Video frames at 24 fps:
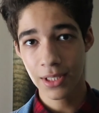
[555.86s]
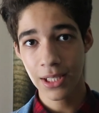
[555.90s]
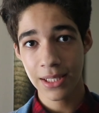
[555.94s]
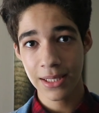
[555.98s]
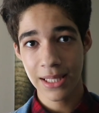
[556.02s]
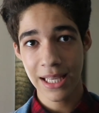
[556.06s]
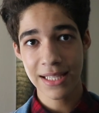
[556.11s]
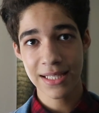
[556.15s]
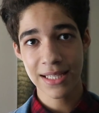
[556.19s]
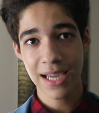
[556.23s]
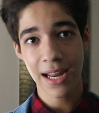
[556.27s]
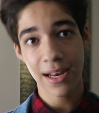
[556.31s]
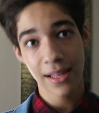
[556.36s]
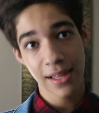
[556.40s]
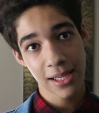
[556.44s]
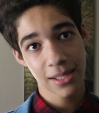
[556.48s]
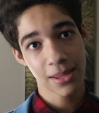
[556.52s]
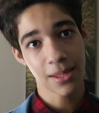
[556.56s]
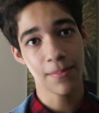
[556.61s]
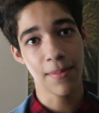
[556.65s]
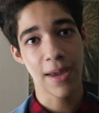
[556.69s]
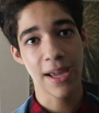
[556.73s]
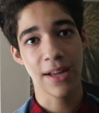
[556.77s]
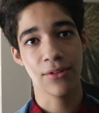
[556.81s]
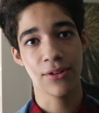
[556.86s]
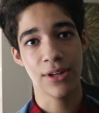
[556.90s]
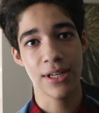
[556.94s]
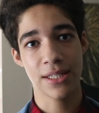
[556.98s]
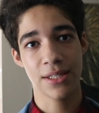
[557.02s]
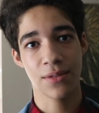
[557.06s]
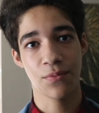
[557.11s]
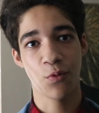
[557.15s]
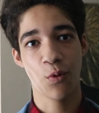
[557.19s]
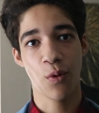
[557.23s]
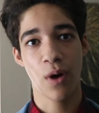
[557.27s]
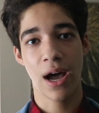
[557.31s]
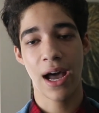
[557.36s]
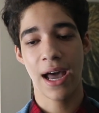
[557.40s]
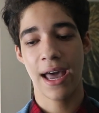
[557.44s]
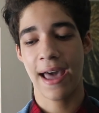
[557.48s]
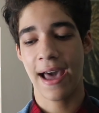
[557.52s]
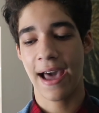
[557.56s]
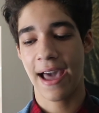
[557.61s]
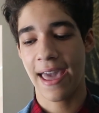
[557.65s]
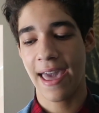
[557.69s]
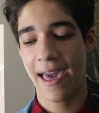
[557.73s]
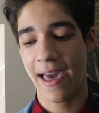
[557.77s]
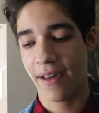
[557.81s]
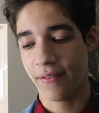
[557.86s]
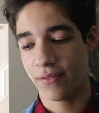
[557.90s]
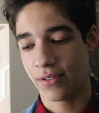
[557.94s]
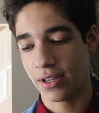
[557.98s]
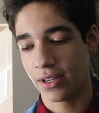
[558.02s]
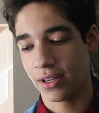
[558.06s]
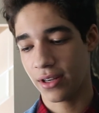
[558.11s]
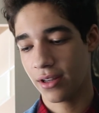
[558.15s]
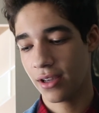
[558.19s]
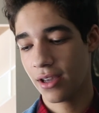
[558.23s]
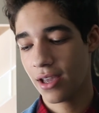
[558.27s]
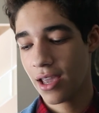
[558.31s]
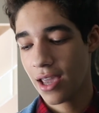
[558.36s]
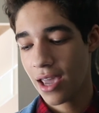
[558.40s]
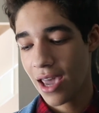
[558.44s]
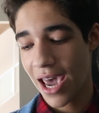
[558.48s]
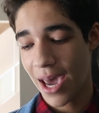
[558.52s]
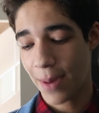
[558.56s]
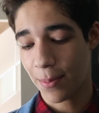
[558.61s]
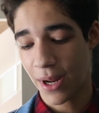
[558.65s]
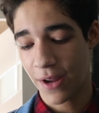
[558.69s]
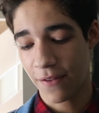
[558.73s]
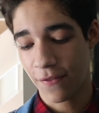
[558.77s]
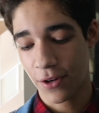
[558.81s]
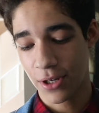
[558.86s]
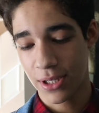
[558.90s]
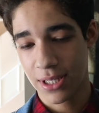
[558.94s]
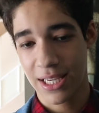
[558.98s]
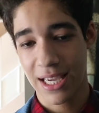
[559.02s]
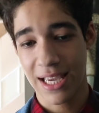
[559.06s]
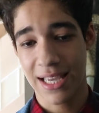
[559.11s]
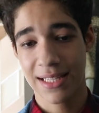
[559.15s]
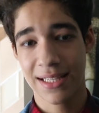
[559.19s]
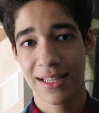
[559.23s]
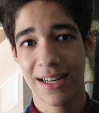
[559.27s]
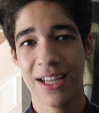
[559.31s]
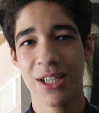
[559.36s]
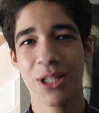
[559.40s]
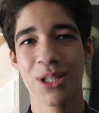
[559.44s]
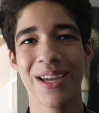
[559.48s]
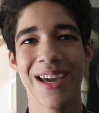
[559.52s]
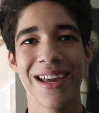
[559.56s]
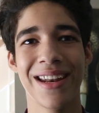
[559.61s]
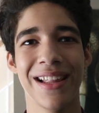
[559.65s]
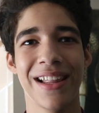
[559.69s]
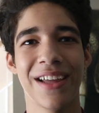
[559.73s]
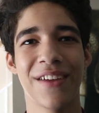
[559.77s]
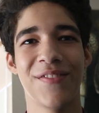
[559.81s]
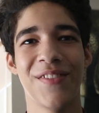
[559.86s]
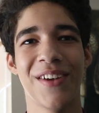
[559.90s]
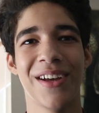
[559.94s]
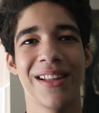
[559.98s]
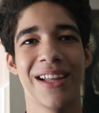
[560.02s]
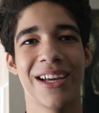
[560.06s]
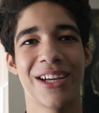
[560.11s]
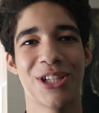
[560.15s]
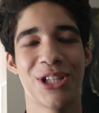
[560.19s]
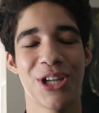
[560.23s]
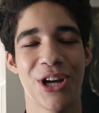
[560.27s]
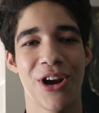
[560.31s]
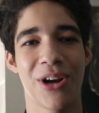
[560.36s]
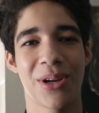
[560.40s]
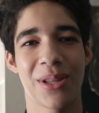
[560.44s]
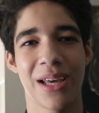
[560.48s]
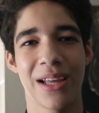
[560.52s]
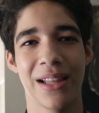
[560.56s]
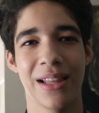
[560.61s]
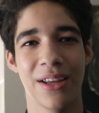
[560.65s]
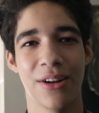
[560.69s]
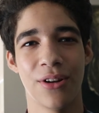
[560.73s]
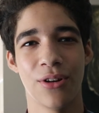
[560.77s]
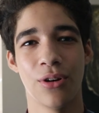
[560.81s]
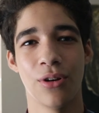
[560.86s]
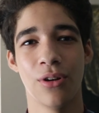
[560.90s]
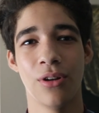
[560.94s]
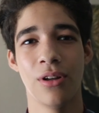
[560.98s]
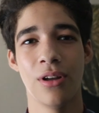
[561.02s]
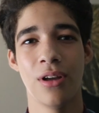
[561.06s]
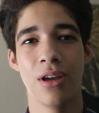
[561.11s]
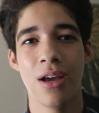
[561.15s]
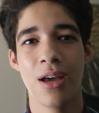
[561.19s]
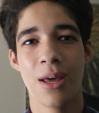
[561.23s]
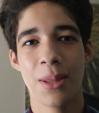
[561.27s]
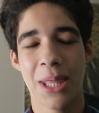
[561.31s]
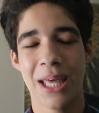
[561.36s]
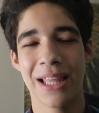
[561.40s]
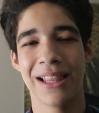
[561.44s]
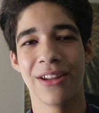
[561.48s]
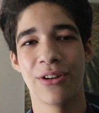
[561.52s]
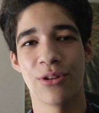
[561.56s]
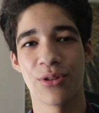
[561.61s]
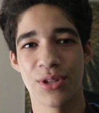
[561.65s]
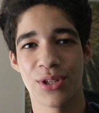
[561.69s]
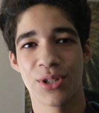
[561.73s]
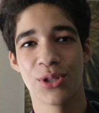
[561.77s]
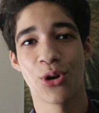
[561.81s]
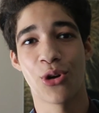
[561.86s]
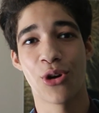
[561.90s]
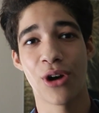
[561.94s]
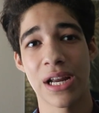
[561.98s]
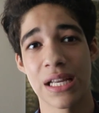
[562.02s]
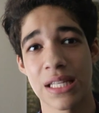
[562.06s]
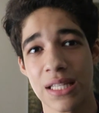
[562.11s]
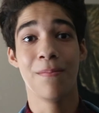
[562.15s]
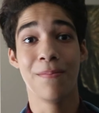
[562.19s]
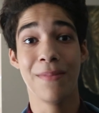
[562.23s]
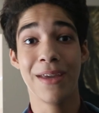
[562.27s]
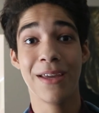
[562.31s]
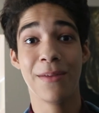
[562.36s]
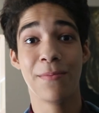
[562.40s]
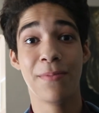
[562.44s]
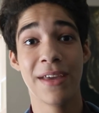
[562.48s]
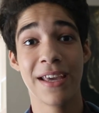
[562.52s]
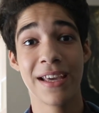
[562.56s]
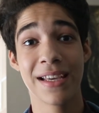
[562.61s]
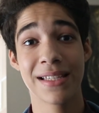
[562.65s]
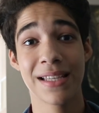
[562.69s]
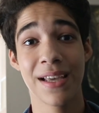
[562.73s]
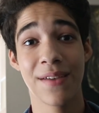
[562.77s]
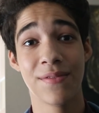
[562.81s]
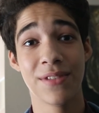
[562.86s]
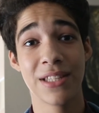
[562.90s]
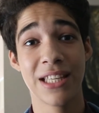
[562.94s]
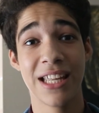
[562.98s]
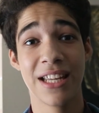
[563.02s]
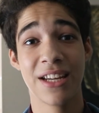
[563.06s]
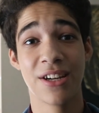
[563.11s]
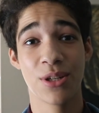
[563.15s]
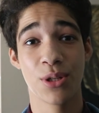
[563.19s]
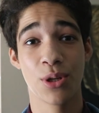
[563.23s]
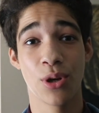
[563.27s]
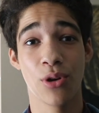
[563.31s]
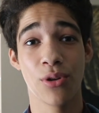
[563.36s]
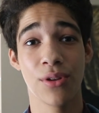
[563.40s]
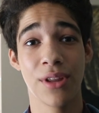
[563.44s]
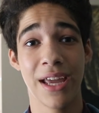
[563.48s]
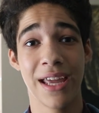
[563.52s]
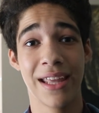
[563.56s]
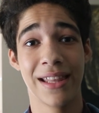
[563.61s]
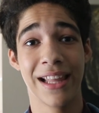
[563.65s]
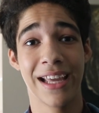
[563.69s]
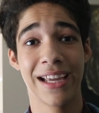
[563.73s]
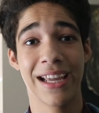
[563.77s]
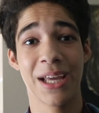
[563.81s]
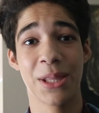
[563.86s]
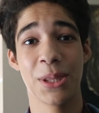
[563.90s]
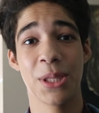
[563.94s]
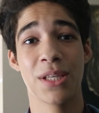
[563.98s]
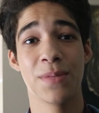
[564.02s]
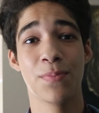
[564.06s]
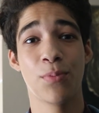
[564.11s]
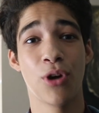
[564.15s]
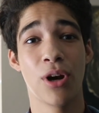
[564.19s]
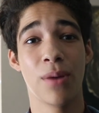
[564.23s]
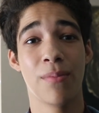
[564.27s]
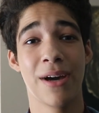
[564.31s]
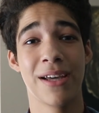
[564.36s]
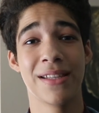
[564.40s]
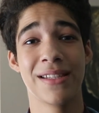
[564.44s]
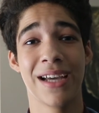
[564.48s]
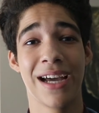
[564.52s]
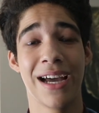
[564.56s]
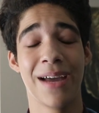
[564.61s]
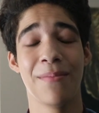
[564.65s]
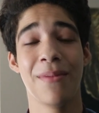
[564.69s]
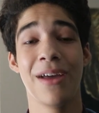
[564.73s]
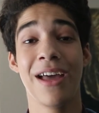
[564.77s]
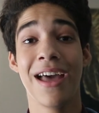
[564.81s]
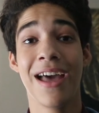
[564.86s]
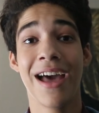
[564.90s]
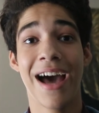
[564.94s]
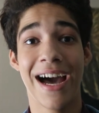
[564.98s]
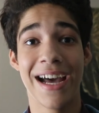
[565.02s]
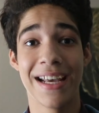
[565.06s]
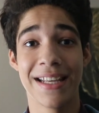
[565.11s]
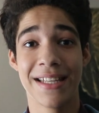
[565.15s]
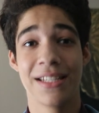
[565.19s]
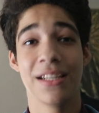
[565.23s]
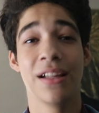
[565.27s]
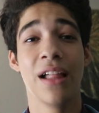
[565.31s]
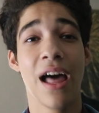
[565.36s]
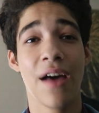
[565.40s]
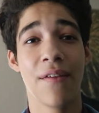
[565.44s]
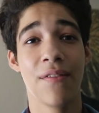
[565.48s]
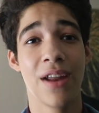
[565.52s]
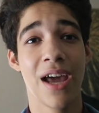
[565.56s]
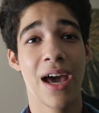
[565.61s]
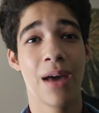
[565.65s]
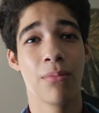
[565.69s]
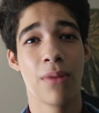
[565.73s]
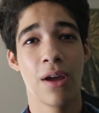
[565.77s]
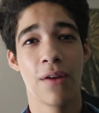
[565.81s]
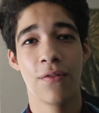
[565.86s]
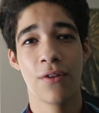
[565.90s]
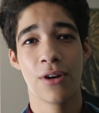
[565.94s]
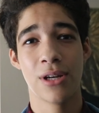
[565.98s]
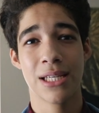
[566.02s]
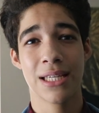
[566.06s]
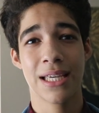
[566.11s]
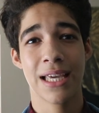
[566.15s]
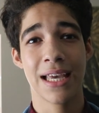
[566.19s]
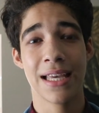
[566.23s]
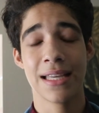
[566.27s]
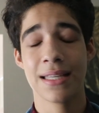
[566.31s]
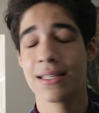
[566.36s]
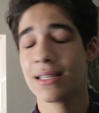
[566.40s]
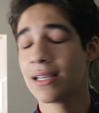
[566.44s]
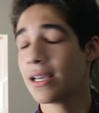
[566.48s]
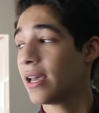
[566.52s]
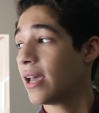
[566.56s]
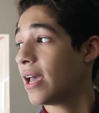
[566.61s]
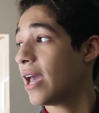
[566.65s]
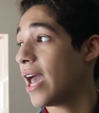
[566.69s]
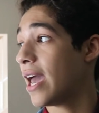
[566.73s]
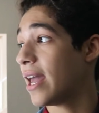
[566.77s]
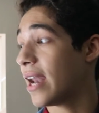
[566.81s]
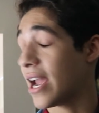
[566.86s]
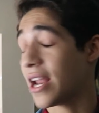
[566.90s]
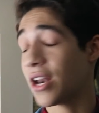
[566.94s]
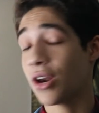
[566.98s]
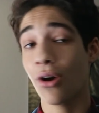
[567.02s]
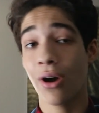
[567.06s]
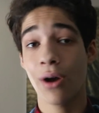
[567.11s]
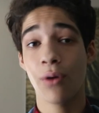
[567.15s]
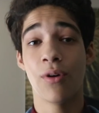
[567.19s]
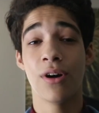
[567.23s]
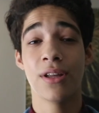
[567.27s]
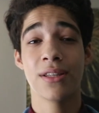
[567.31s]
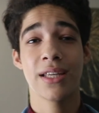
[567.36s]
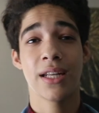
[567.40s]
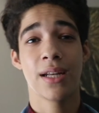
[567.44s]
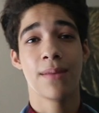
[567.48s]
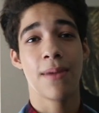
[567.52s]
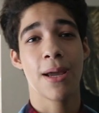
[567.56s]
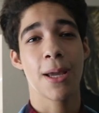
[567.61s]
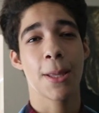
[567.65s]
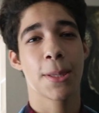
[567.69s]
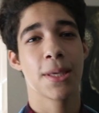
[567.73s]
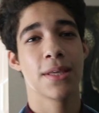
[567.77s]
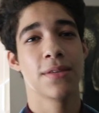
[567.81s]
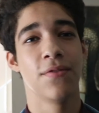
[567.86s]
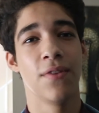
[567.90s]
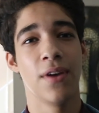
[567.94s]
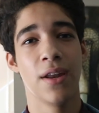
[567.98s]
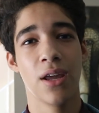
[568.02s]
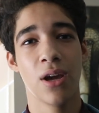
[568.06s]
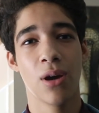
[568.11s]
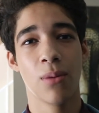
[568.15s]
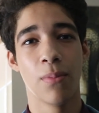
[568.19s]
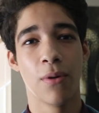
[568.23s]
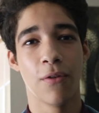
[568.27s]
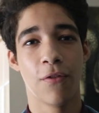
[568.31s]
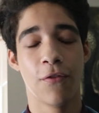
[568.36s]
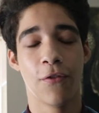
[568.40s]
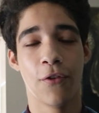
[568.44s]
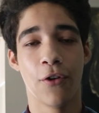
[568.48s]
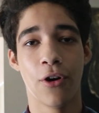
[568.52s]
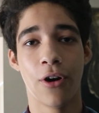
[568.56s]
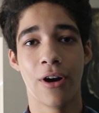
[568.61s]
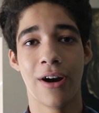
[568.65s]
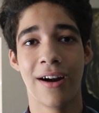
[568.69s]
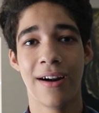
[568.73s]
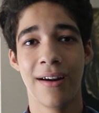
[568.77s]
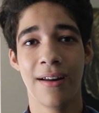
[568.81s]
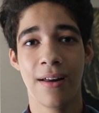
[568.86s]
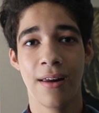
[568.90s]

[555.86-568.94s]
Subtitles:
that's kind of like the main reason why I haven't had my first kiss. And I just kind of like felt like sharing that little story. Me being 17 years old, and like at this point in my time, I still haven't had my first kiss. And I know I wanted to make this video before